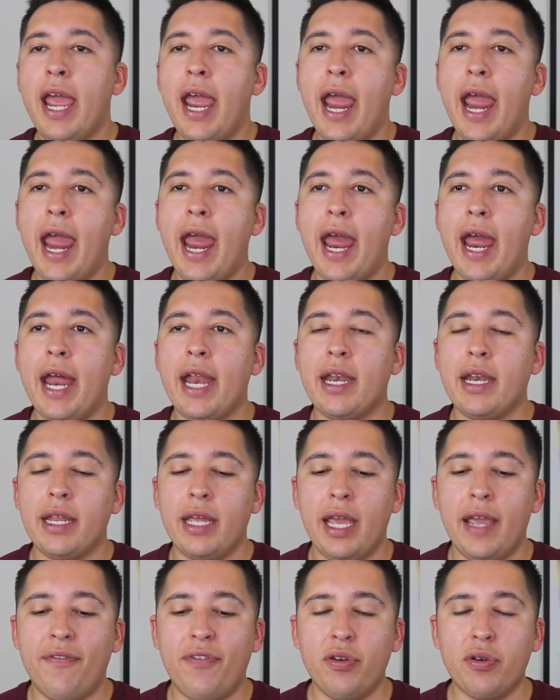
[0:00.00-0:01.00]
And
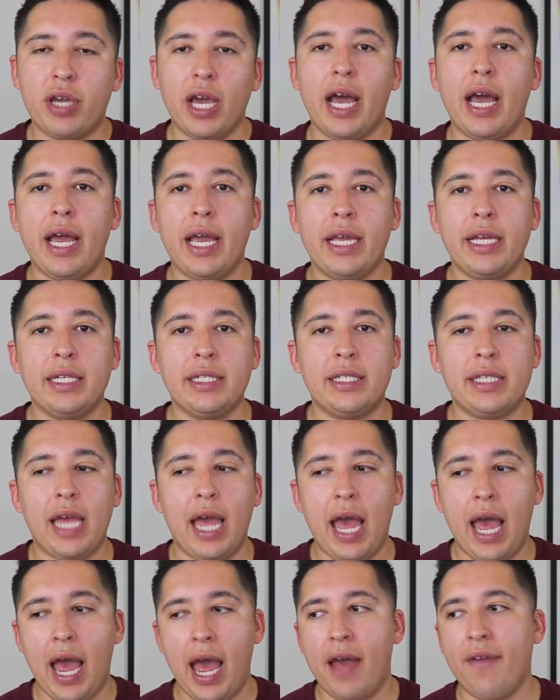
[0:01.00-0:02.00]
if you guys
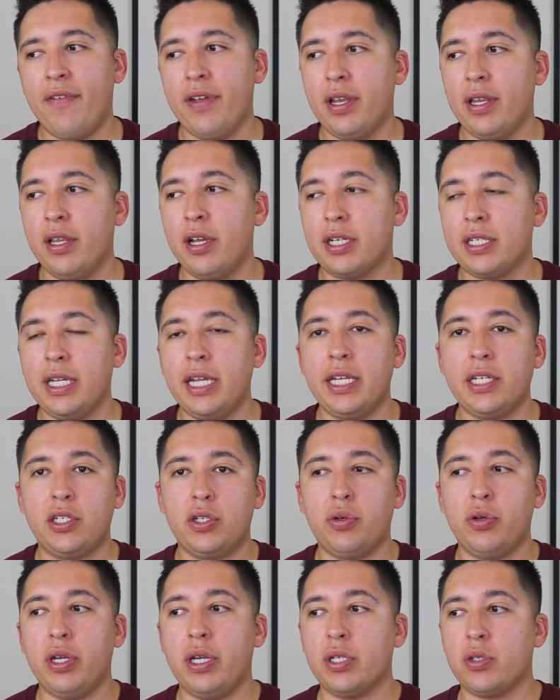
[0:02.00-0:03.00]
haven't looked
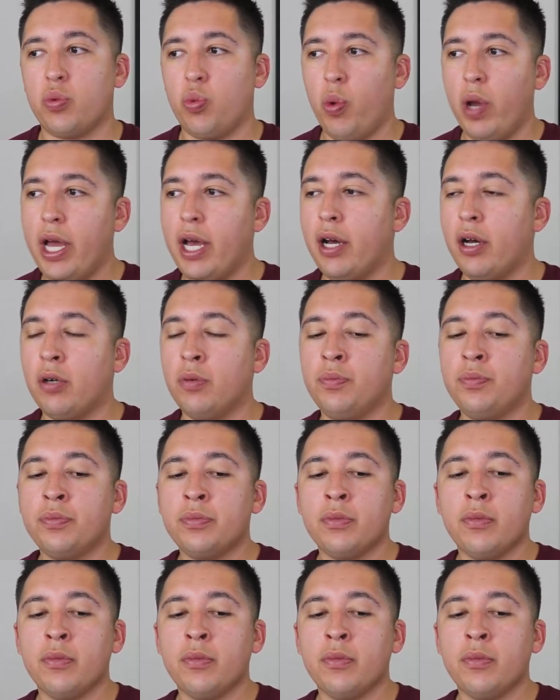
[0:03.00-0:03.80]
into it as well,